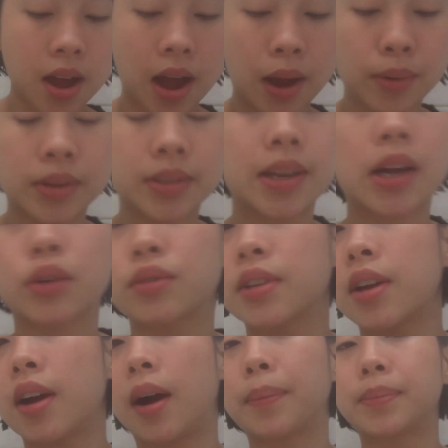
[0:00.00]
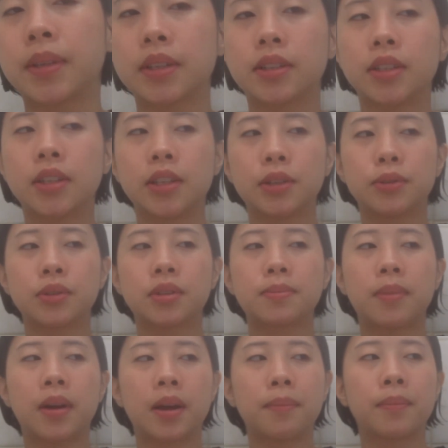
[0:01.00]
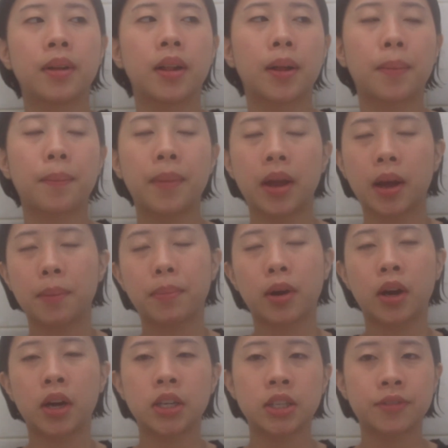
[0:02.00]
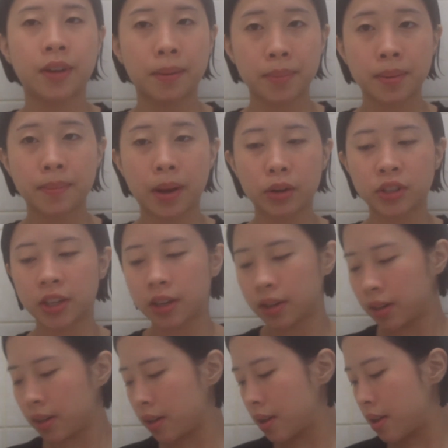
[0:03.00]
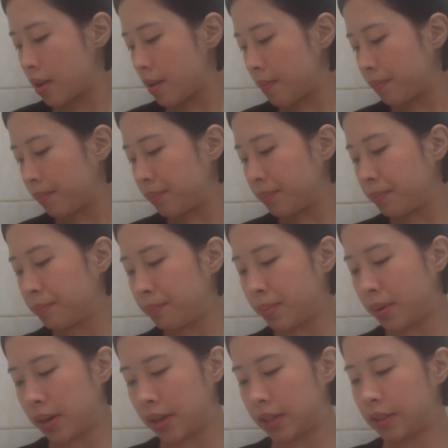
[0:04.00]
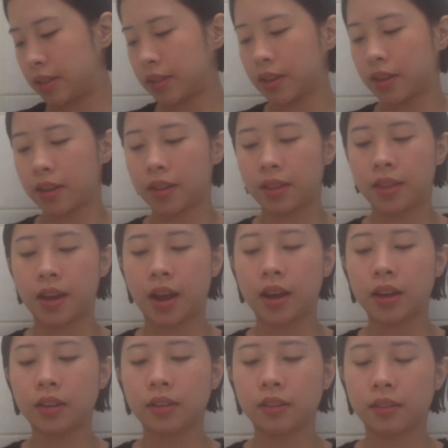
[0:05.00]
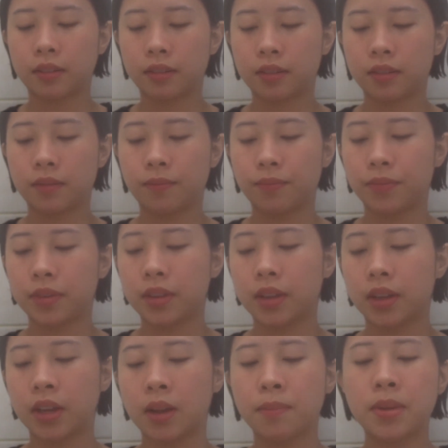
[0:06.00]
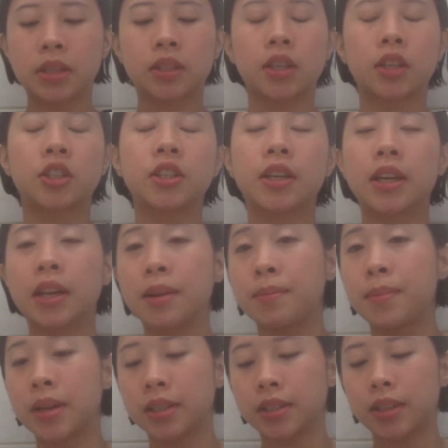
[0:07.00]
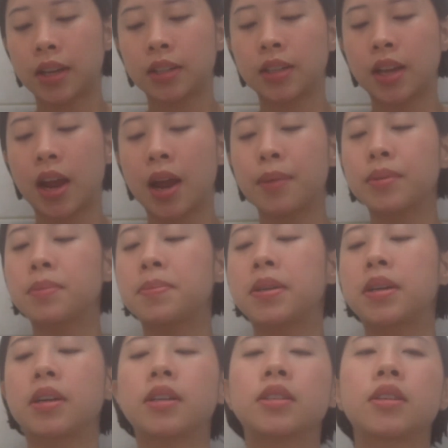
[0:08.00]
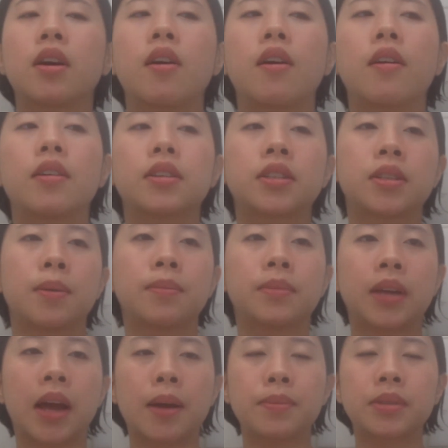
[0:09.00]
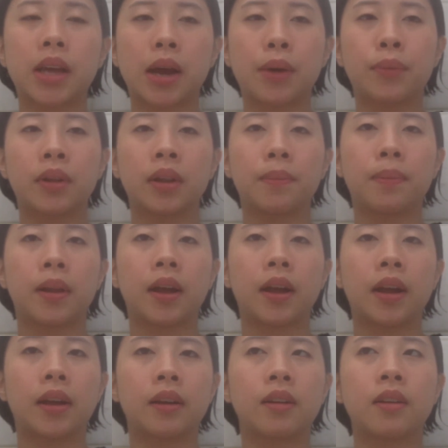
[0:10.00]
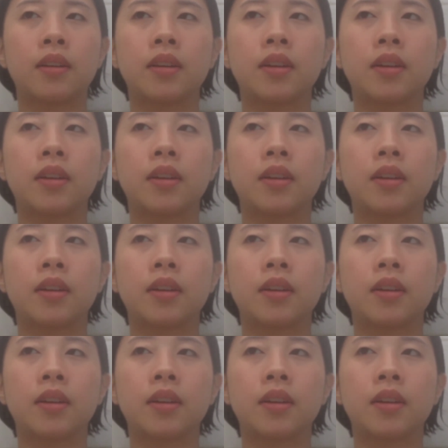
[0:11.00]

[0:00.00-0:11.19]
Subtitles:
I was actually opting to use my Milk Makeup Kush Fiber Brow Gel, but that can be such a hit and miss at times because sometimes I will apply